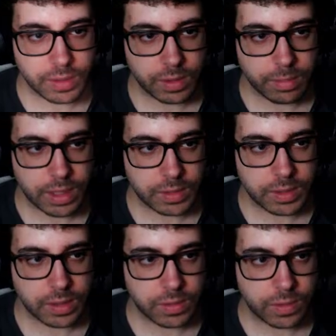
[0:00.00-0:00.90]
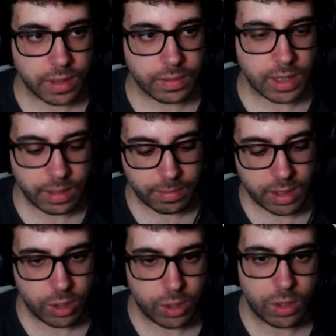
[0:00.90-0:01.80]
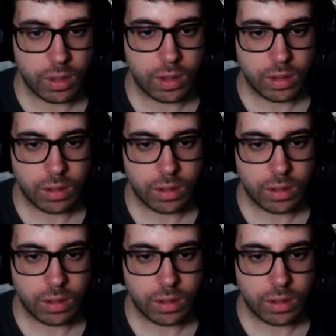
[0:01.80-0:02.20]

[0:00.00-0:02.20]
guess it makes sense to give it a mesh.